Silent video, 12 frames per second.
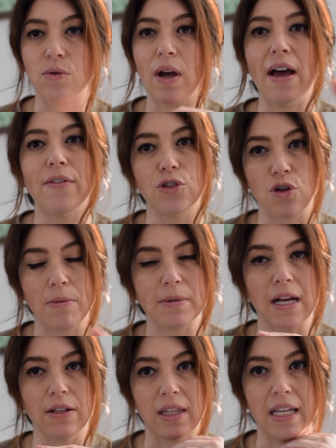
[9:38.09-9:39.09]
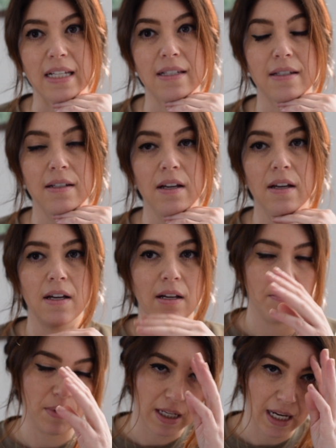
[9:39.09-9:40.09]
So I have a drop-down list
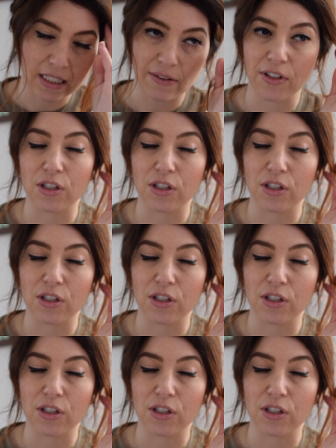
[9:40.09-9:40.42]
because